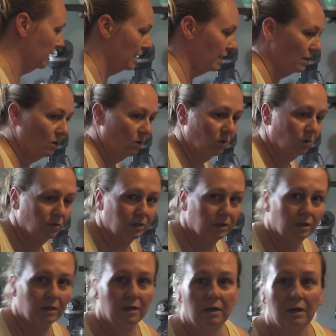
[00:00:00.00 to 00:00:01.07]
get it cold.
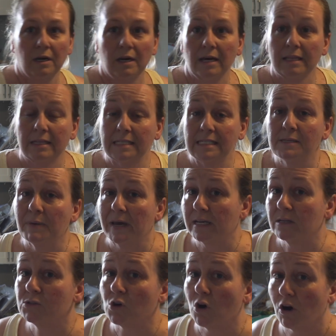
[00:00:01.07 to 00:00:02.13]
The
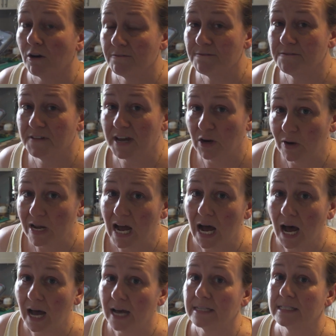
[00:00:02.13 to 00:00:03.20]
tomatoes are very
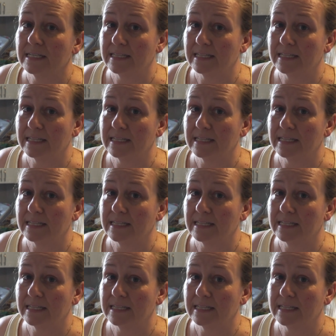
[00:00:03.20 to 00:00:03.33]
hot.